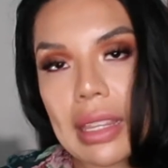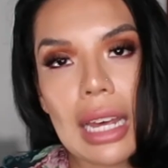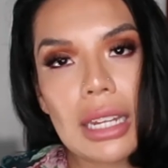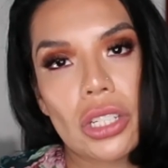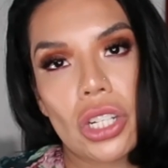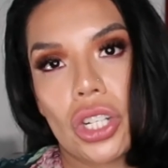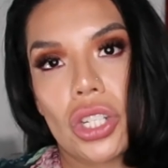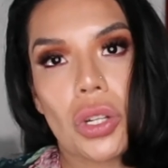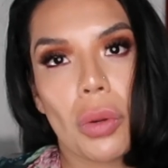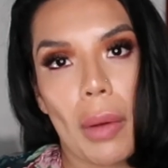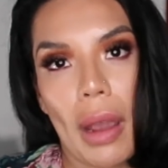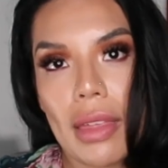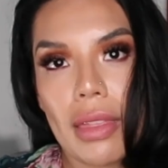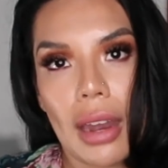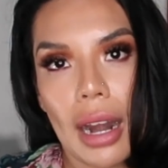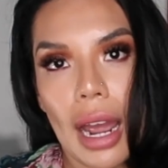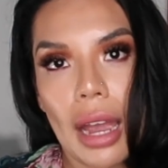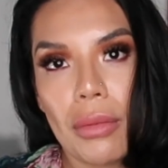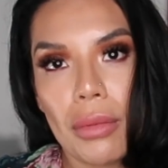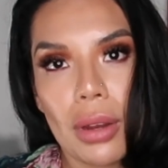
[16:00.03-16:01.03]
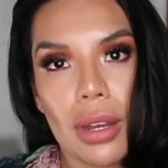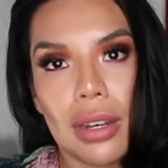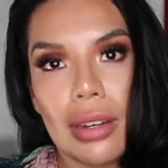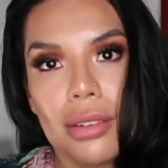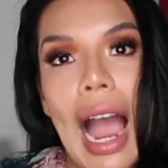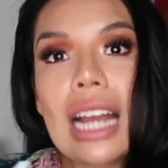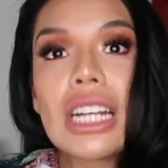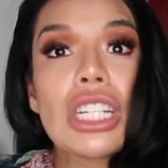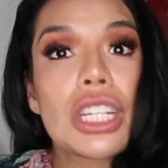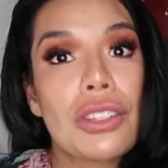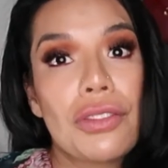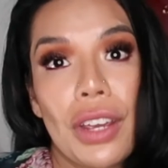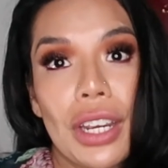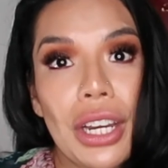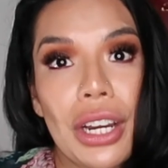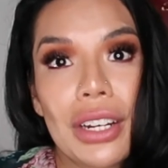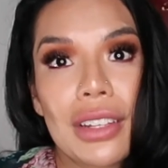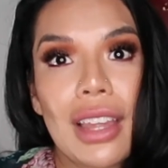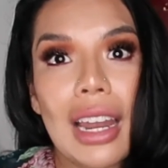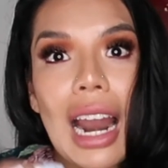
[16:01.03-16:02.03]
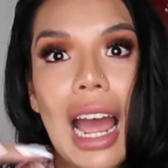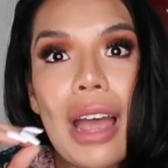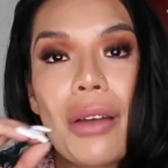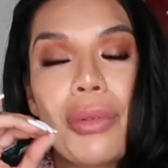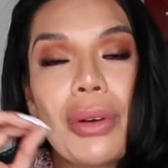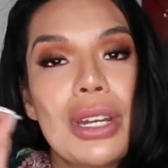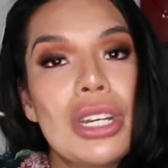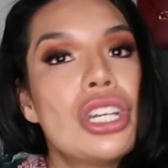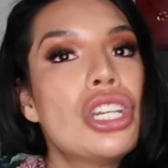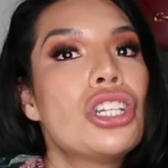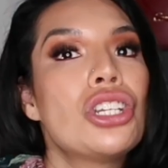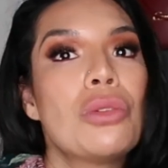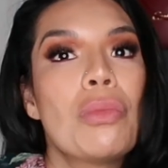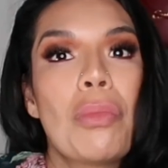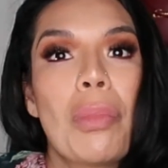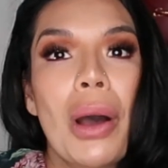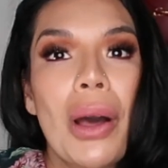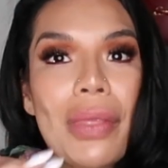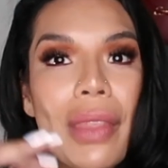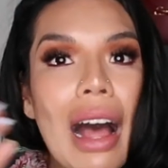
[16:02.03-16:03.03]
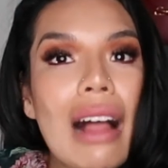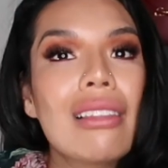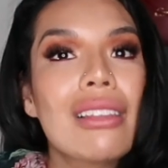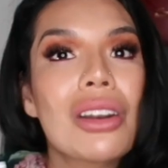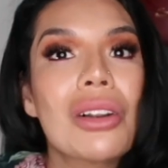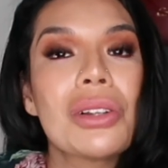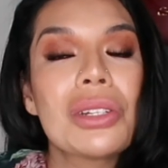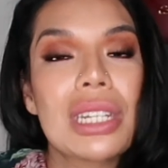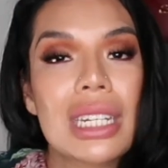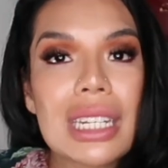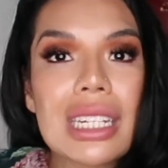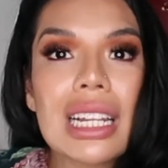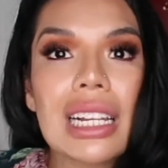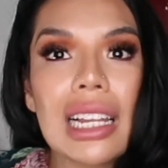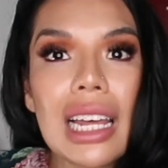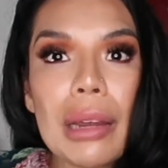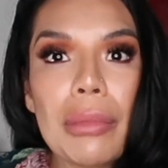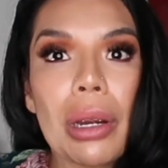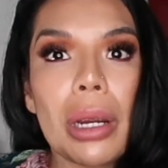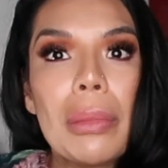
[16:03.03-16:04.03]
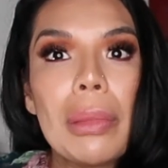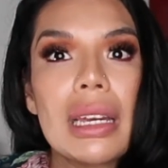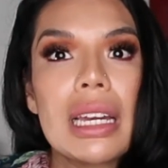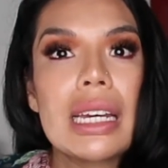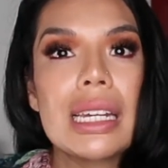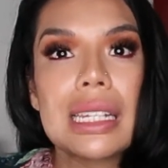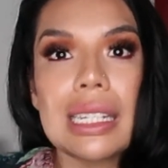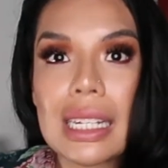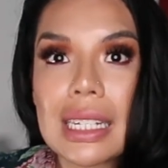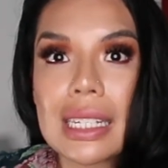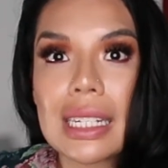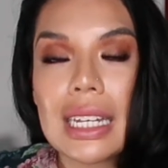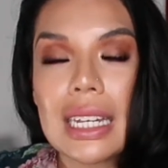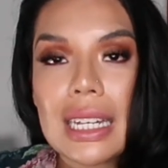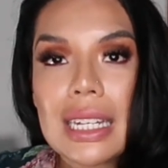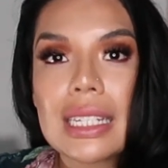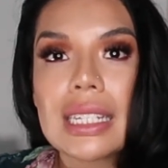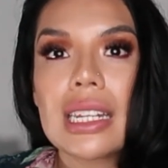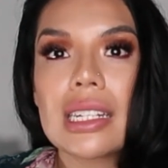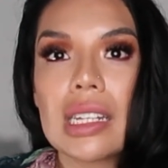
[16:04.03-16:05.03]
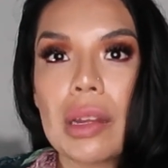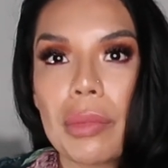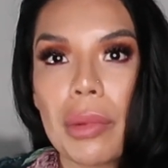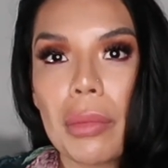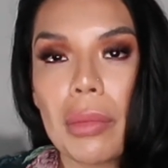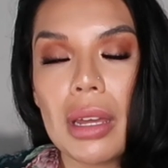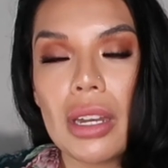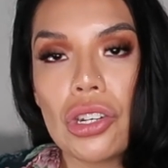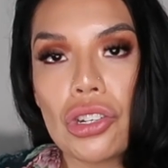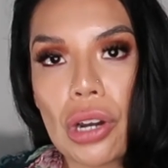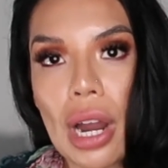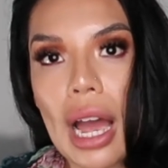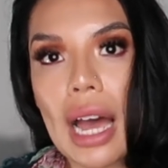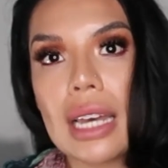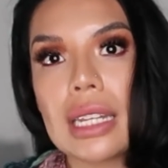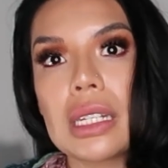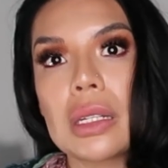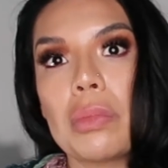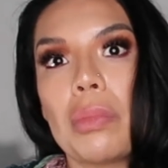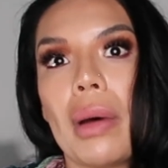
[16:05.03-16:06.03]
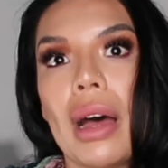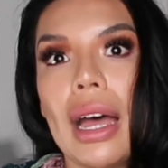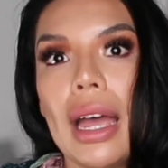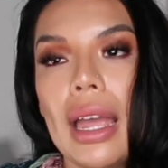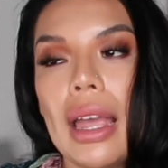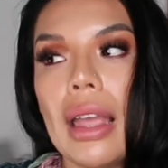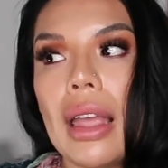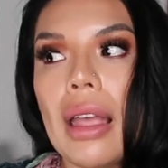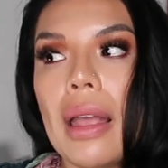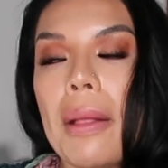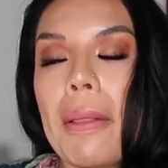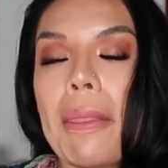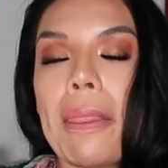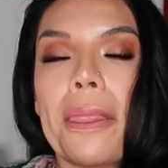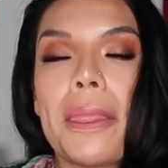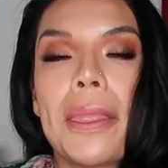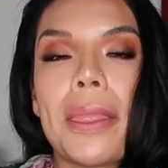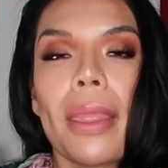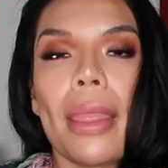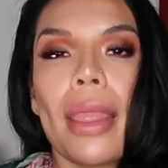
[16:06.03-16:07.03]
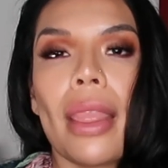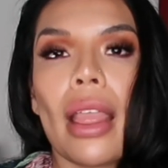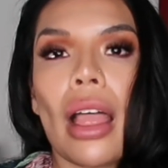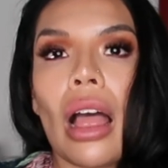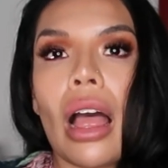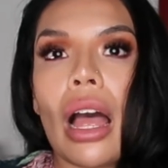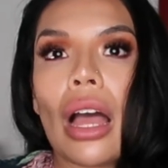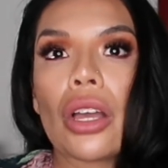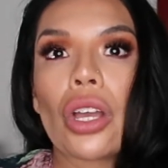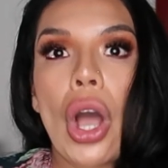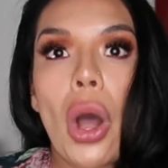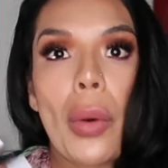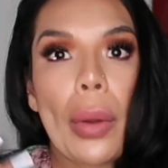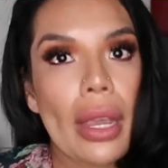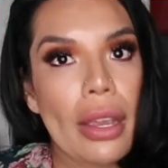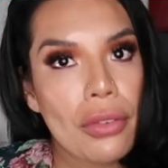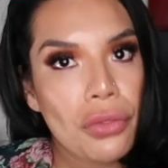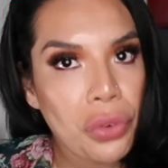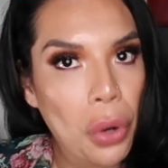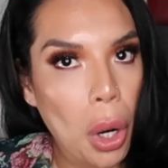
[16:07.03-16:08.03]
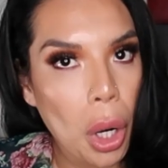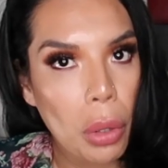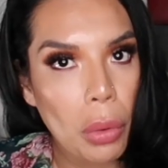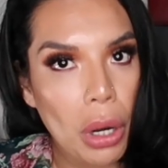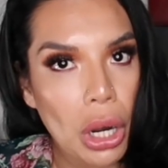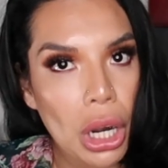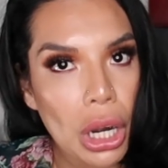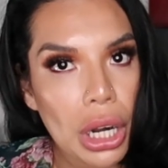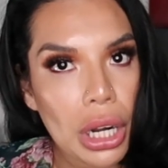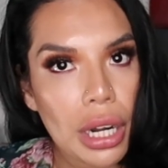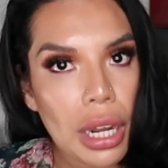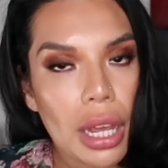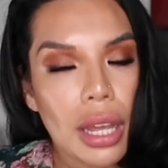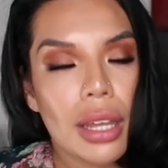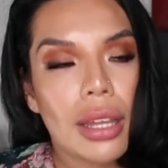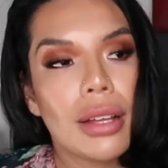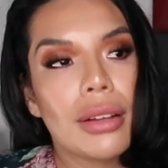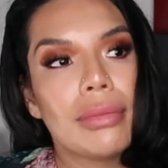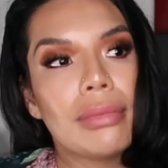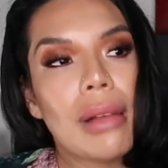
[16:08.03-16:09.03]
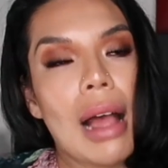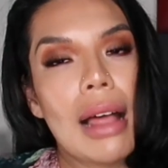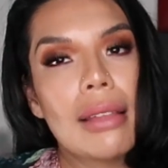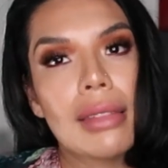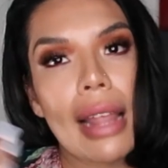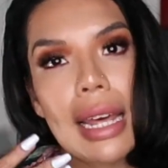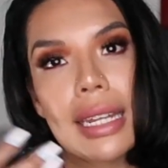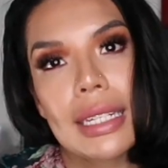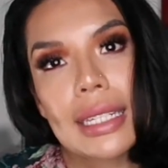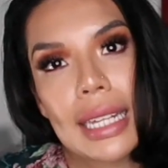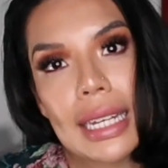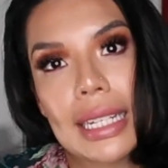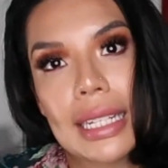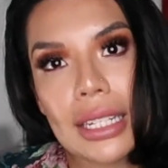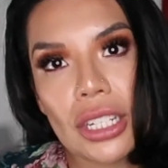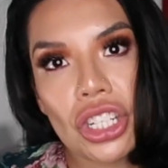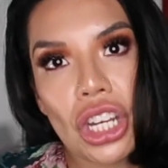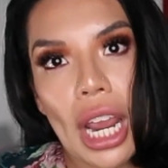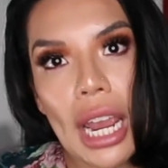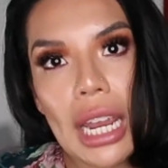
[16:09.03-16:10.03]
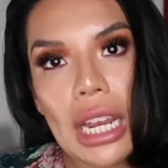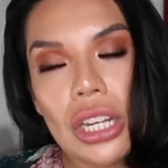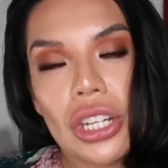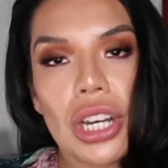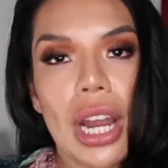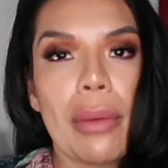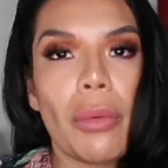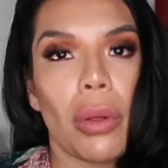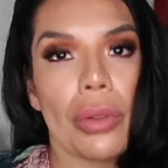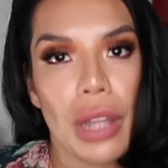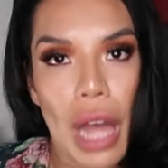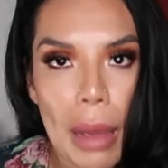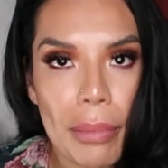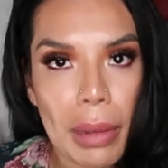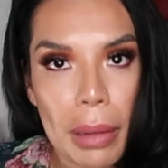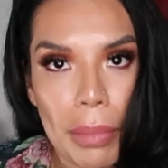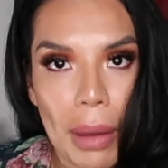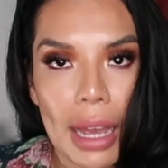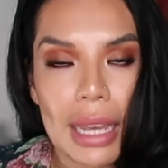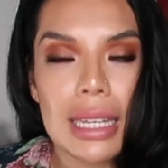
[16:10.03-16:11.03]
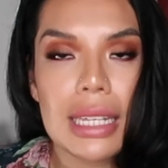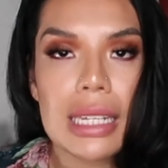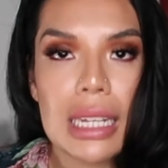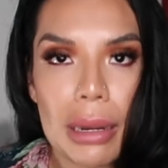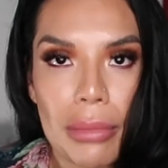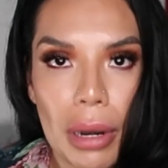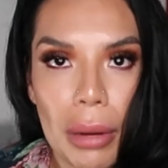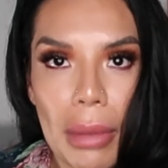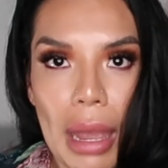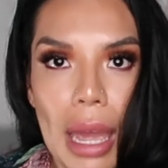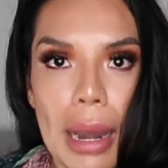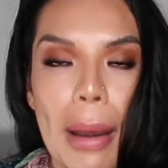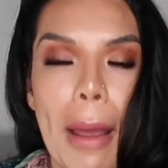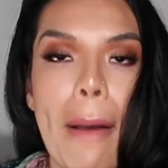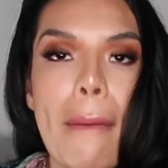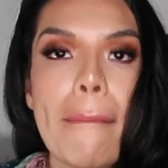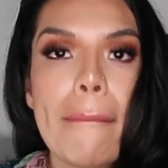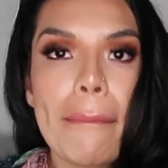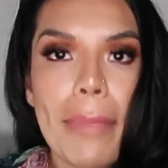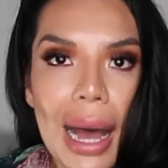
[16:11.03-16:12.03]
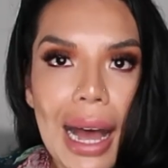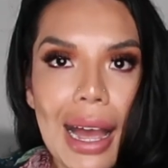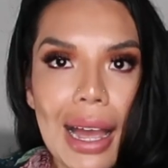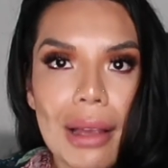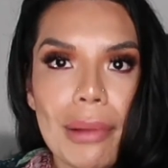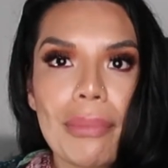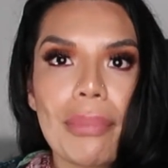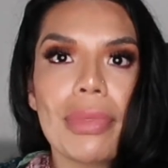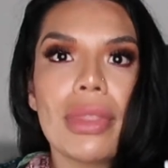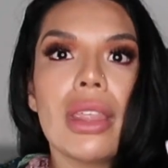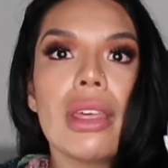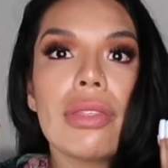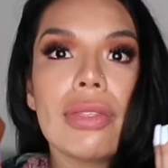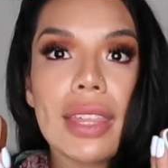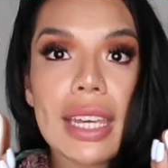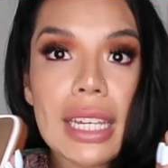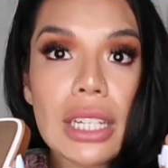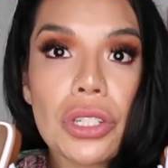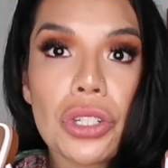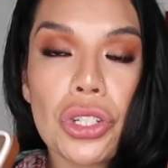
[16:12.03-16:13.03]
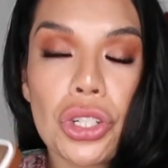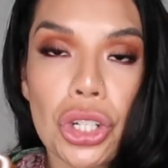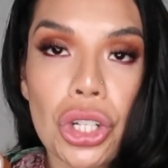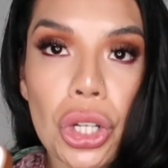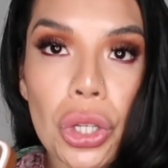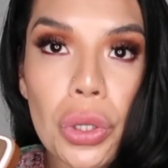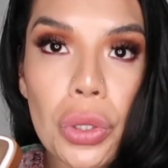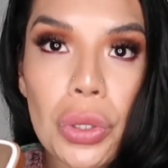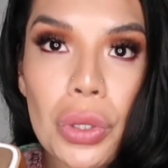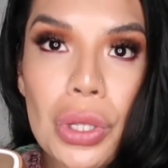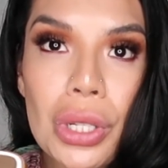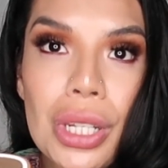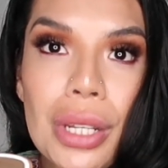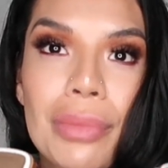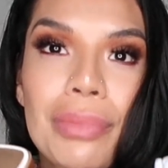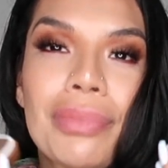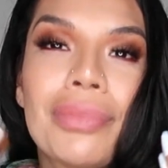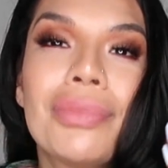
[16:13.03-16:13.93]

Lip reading: that's just a way that I just figured that I would put that little disclaimer because this is a Zimmermann dress, but going forward, unless things change, I will not be buying Zimmermann. But these shoes